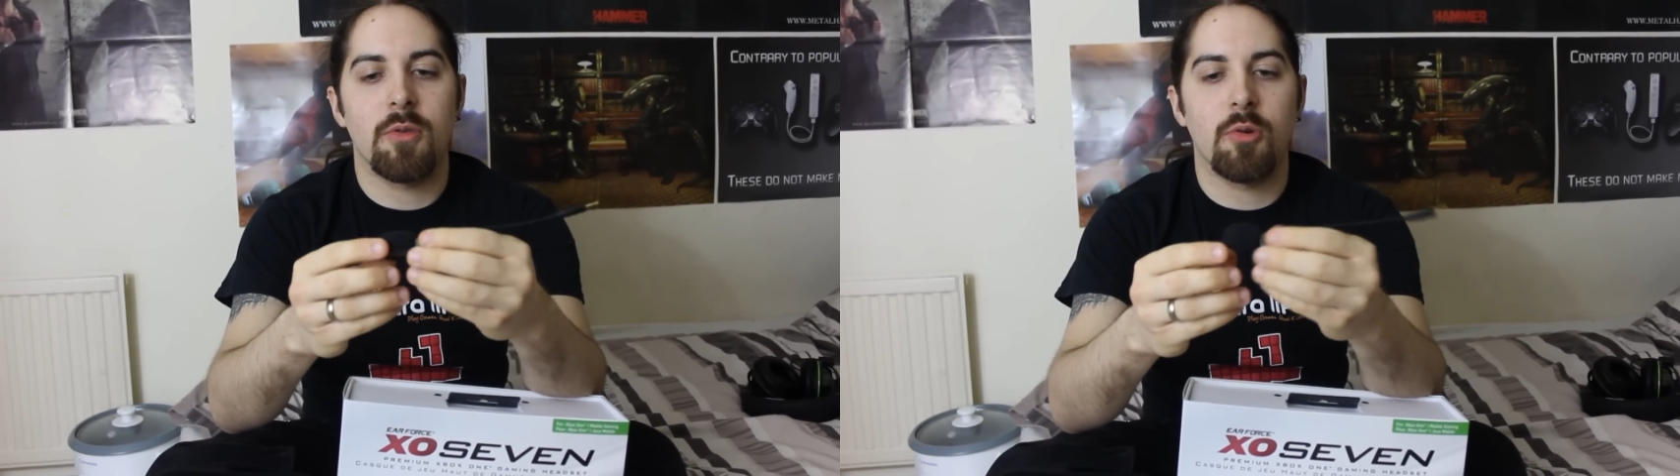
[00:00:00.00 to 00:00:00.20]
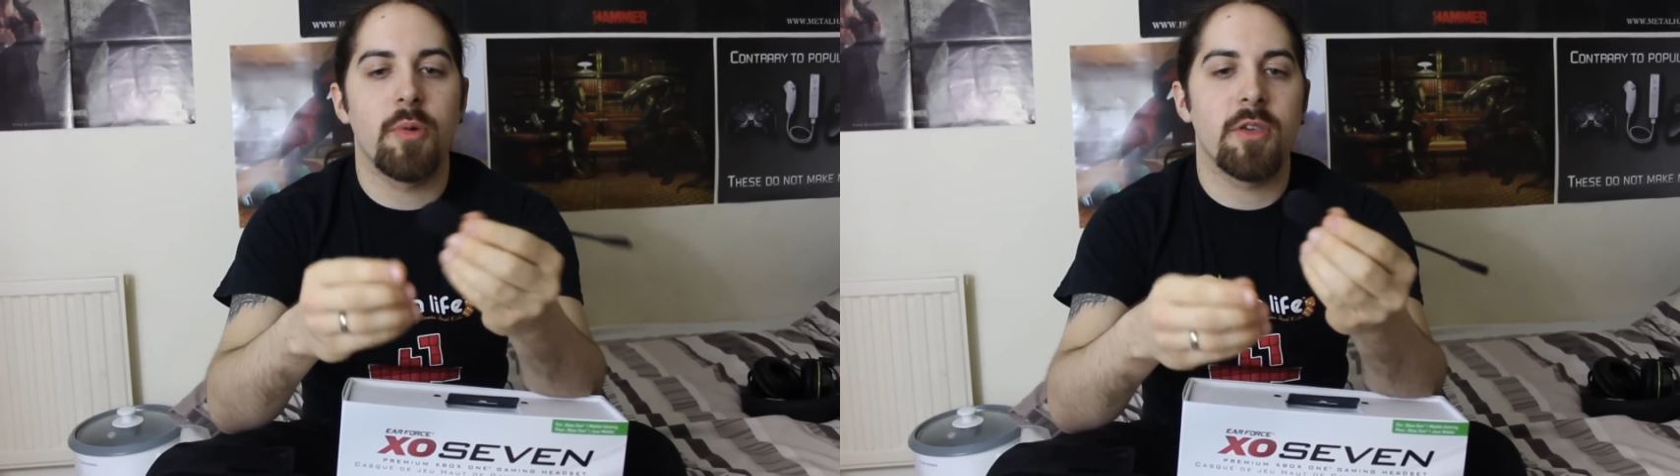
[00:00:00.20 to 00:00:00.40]

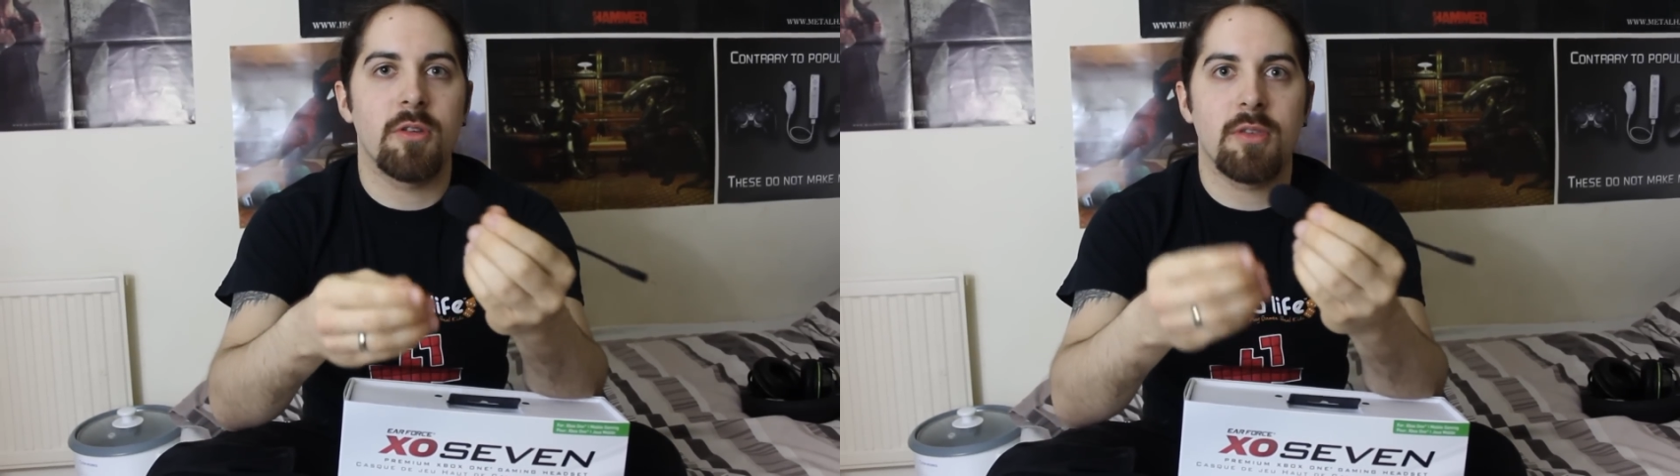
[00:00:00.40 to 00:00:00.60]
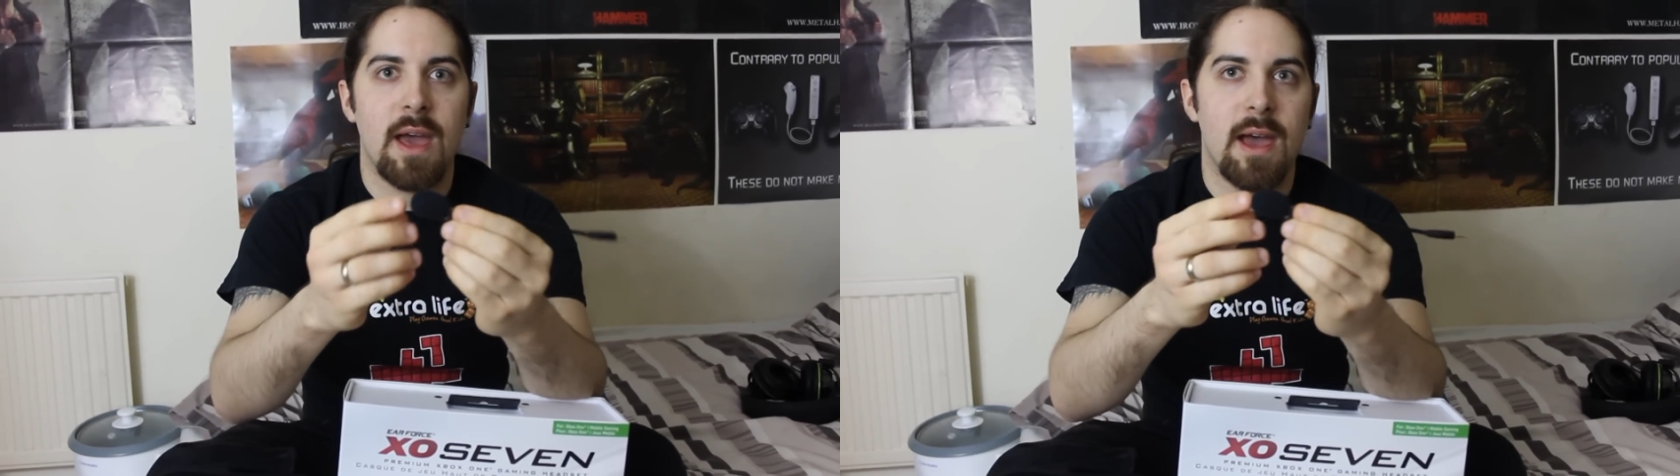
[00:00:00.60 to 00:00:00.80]
it's always
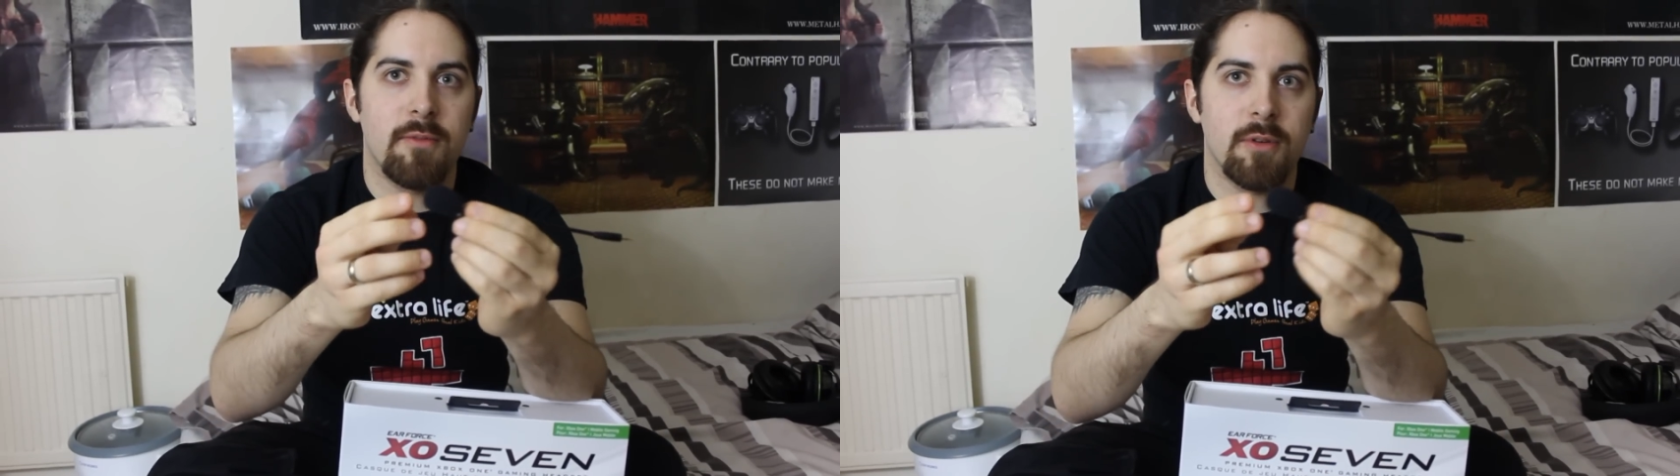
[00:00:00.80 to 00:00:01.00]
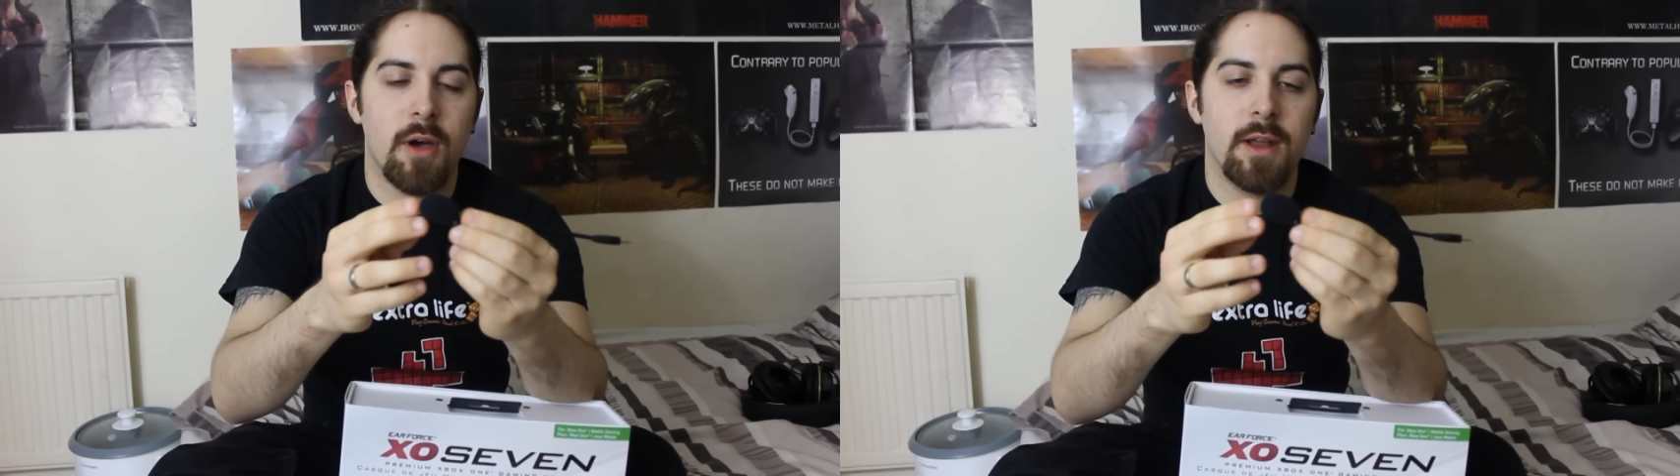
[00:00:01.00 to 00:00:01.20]
good to
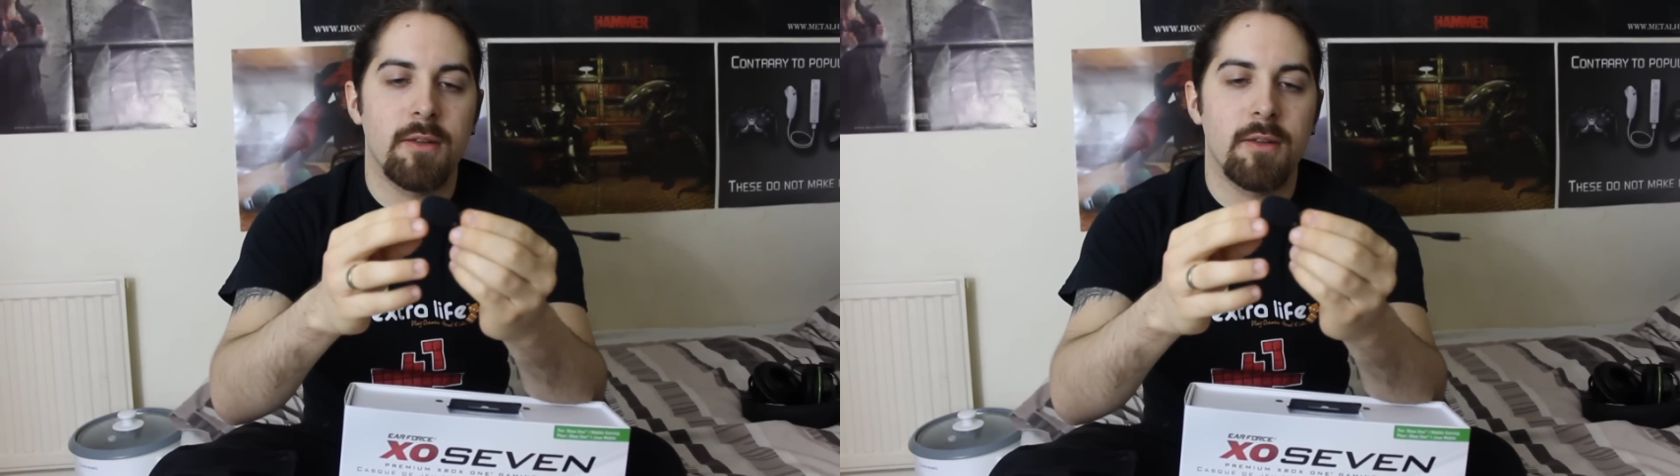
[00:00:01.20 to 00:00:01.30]
have a kind